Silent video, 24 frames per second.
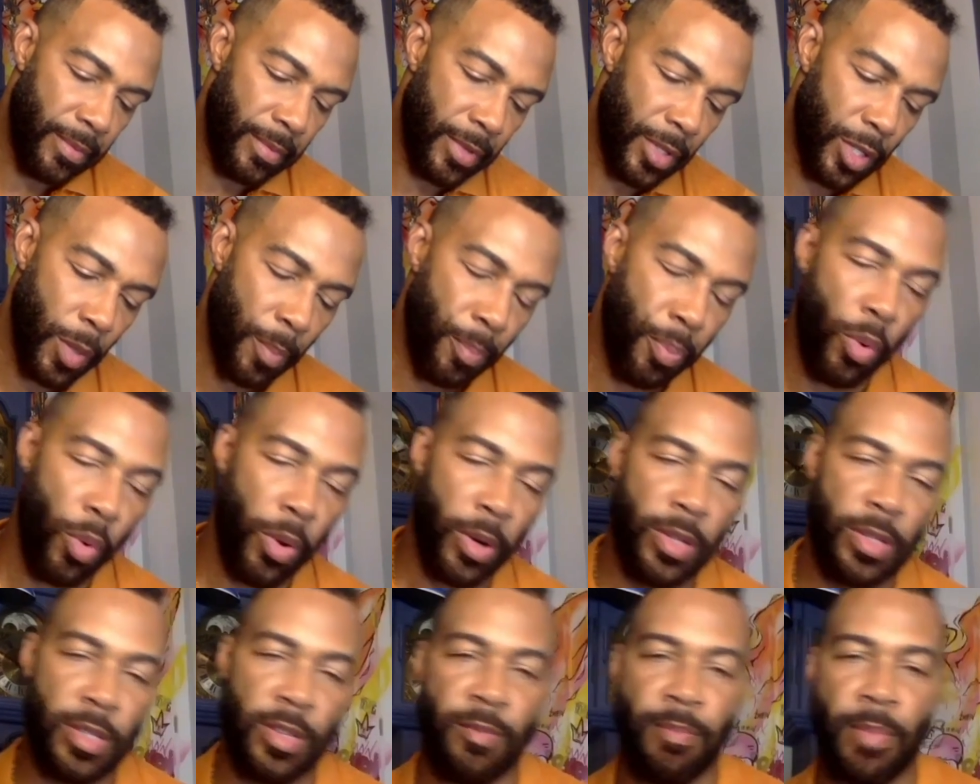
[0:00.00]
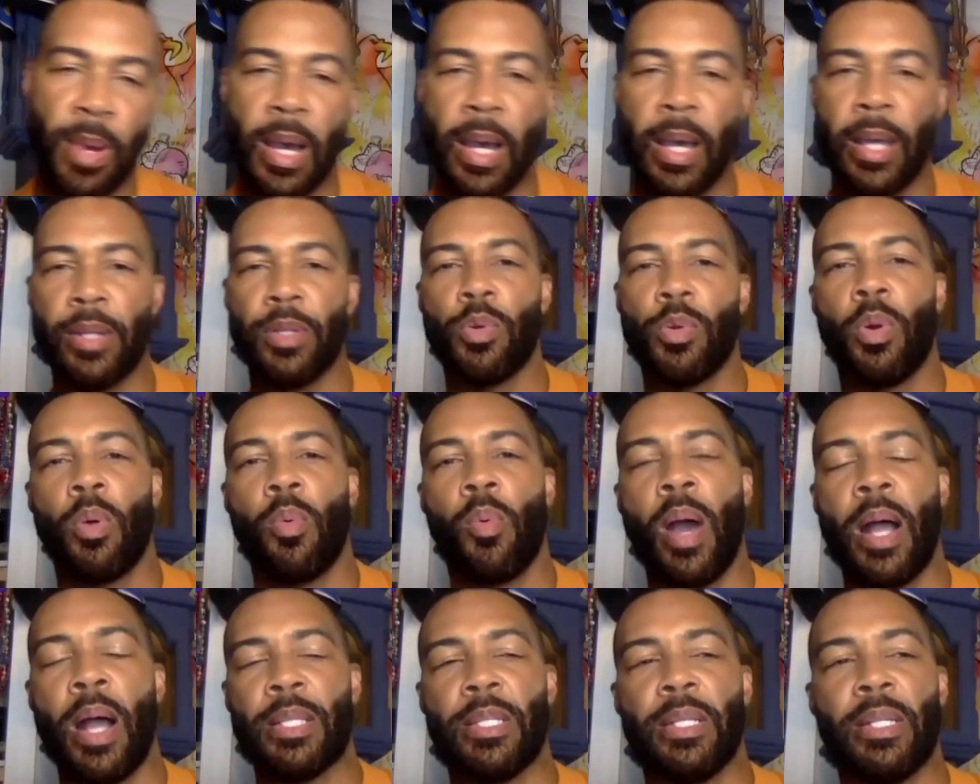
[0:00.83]
supporters of mine who are
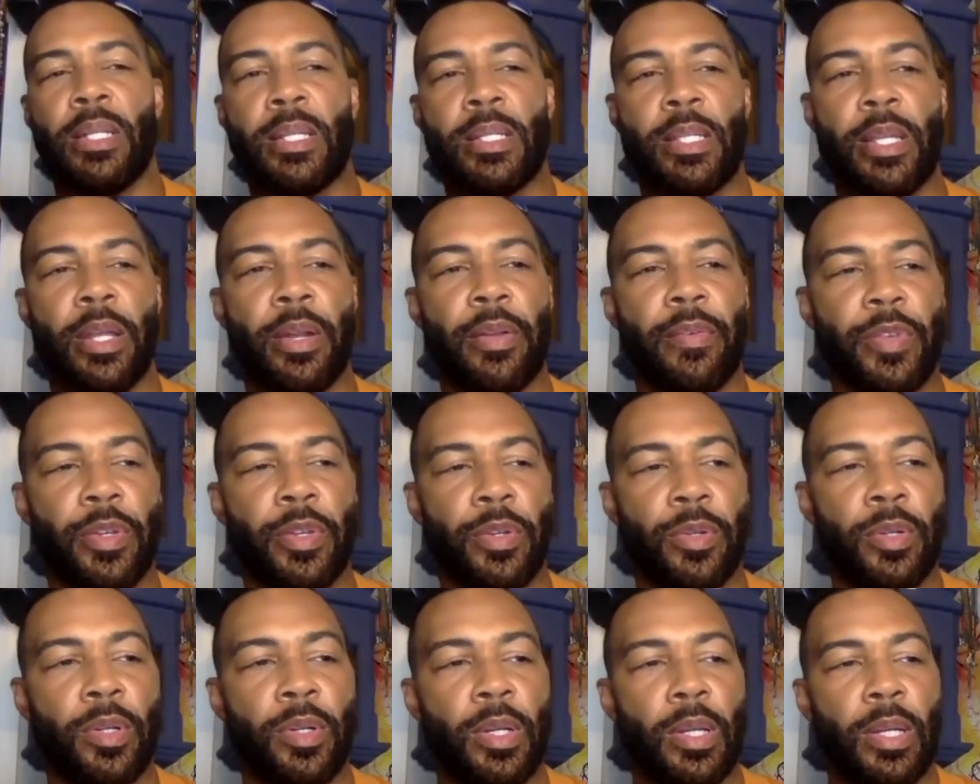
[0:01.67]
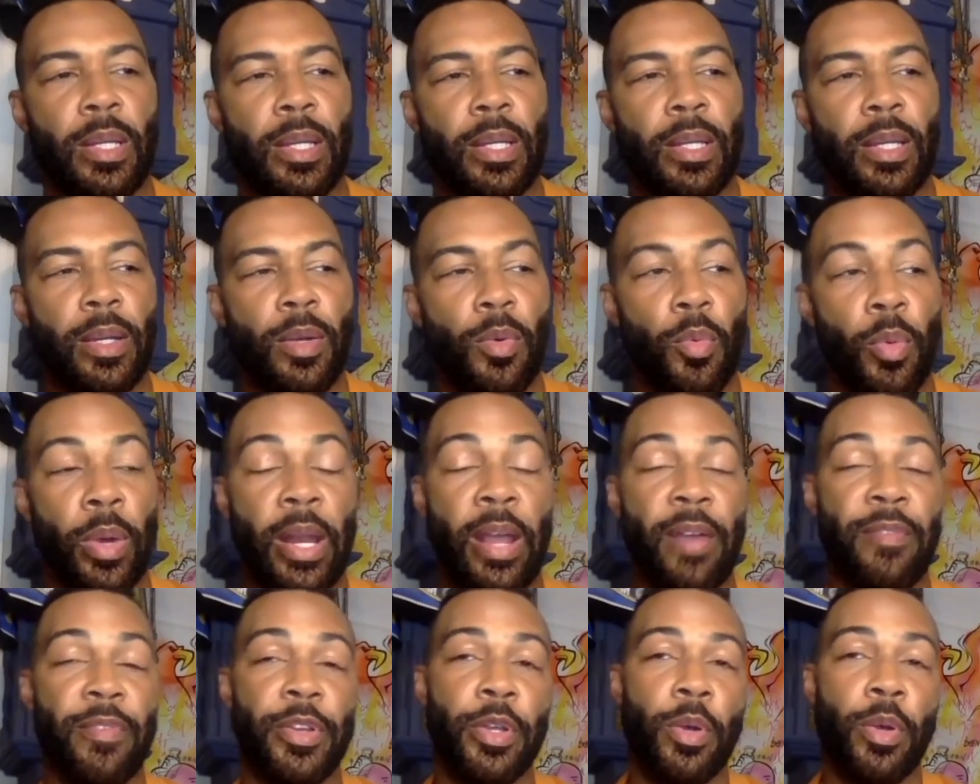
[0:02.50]
watching this interview,
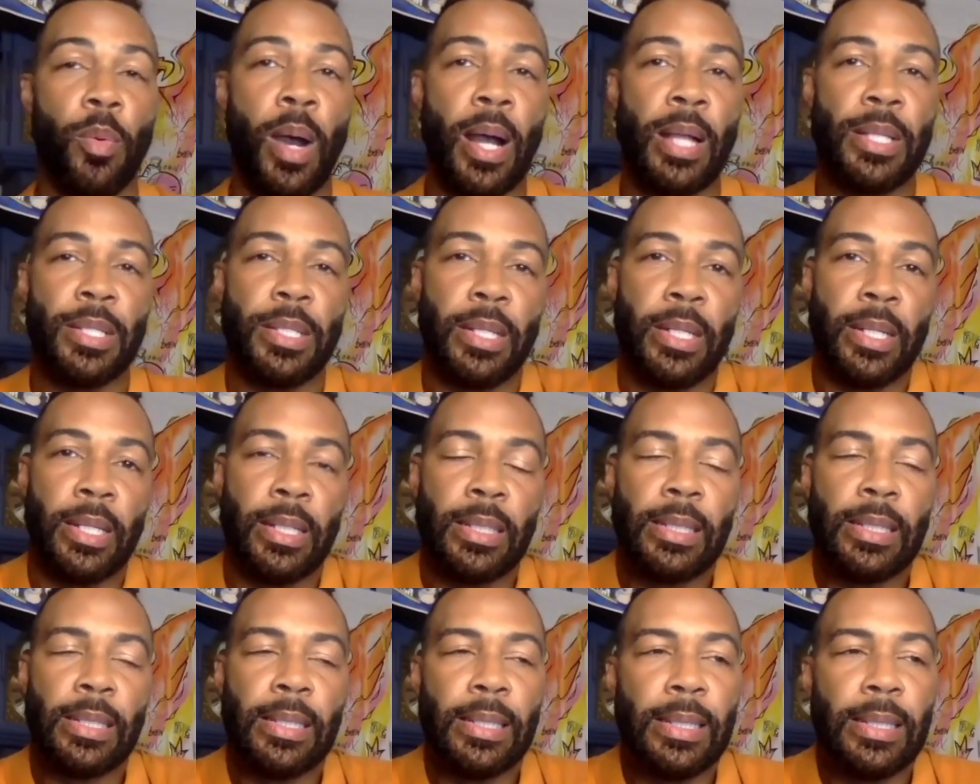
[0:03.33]
whenever you're watching it,